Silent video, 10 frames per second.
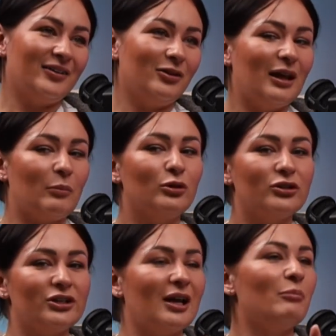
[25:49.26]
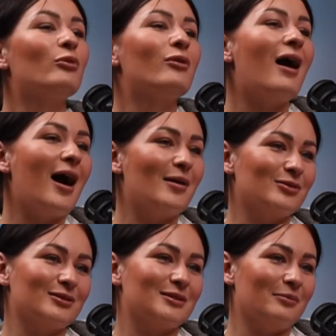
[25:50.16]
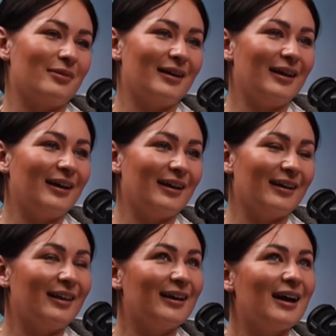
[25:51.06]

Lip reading: Or like pushing a pram or something. Like